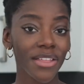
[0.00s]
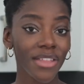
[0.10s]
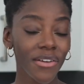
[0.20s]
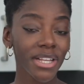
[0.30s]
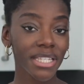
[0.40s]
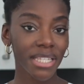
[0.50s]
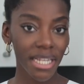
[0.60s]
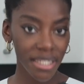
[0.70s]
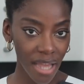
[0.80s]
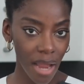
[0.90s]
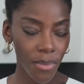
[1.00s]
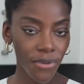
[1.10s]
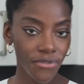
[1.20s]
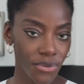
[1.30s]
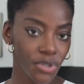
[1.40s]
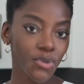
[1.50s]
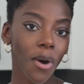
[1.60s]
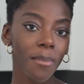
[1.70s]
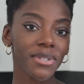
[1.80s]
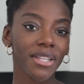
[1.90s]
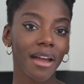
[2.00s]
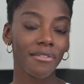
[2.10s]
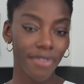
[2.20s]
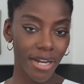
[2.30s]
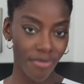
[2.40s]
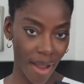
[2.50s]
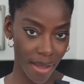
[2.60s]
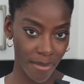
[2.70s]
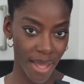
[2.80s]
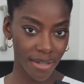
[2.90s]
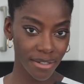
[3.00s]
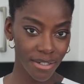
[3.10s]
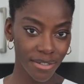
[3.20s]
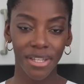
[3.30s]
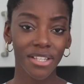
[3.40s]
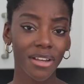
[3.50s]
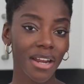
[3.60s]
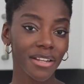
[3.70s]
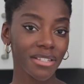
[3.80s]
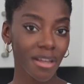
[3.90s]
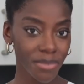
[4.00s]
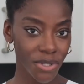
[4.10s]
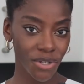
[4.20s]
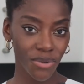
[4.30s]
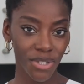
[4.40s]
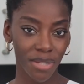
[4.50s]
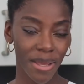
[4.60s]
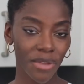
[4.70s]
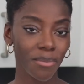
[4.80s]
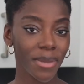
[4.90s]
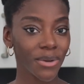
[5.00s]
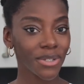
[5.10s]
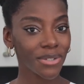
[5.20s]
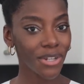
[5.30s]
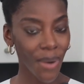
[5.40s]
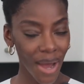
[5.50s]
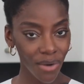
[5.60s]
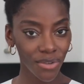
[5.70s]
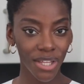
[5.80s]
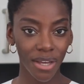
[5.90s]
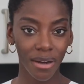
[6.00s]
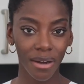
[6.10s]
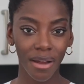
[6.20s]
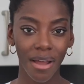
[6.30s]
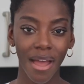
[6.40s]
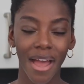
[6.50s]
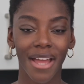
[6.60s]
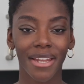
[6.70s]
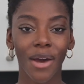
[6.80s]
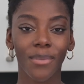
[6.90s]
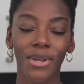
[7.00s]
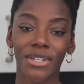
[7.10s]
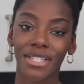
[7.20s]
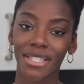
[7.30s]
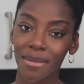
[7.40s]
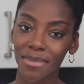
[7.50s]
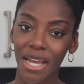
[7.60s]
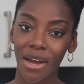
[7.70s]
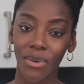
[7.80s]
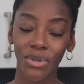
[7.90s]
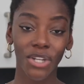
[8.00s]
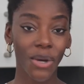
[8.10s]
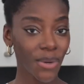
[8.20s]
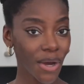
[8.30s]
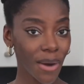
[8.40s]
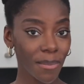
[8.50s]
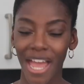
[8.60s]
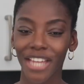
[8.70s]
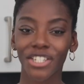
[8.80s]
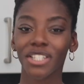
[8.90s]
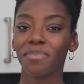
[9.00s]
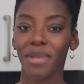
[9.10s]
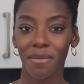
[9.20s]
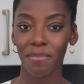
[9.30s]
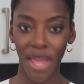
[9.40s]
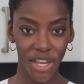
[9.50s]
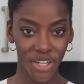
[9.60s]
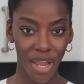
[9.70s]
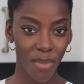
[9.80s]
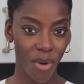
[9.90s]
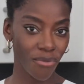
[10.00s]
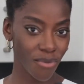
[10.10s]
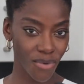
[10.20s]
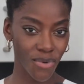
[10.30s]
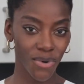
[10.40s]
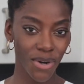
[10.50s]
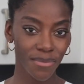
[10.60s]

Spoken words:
There are 6 types of food swaps that I really recommend. These are kind of substitutes to make your meals, healthier and help you to slim down, tone up, and just be in better shape overall.